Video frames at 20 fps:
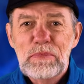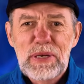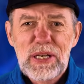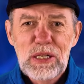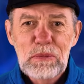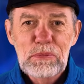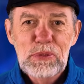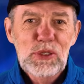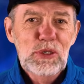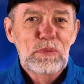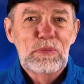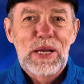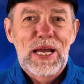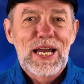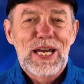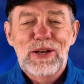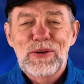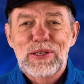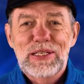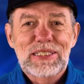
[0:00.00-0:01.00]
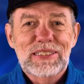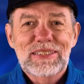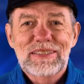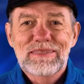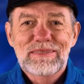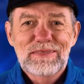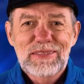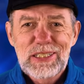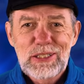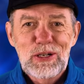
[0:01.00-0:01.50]
Pale Blue Batteries,
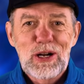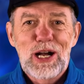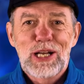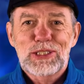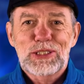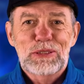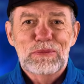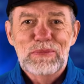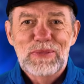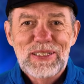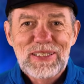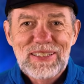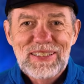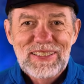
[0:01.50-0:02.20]
they're awesome.